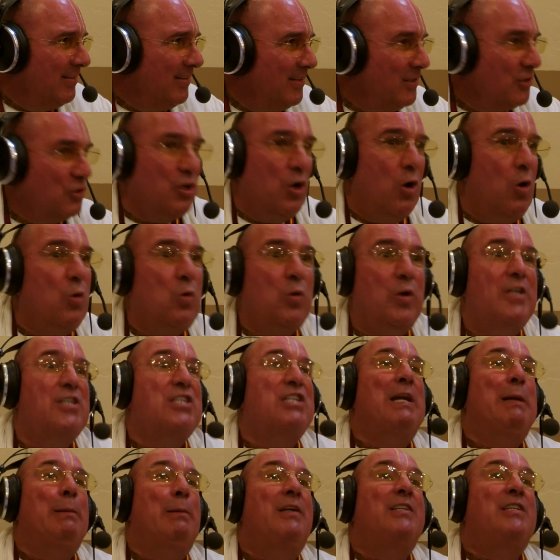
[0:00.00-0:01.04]
So
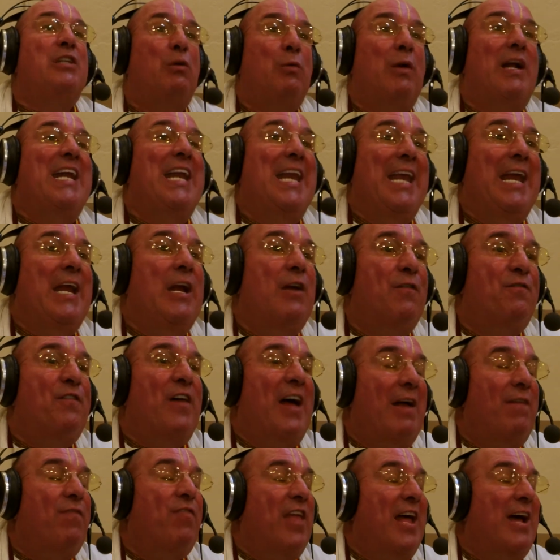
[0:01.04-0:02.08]
Krishna was already here
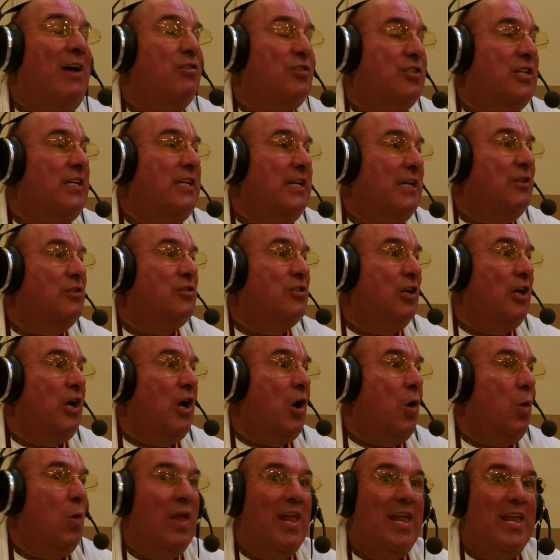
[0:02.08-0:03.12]
5,000 years
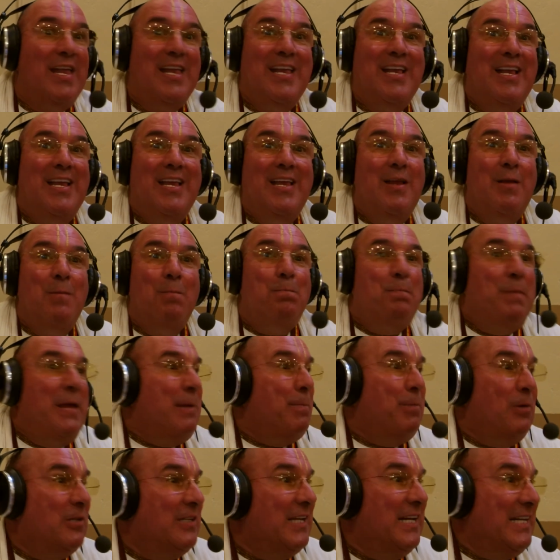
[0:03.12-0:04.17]
ago.
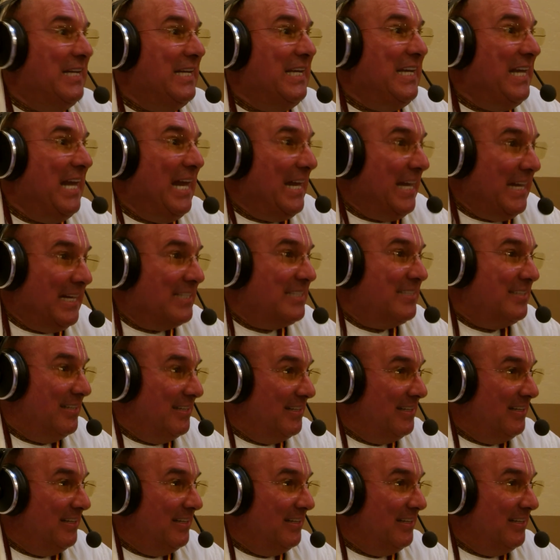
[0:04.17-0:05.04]
People didn't get it.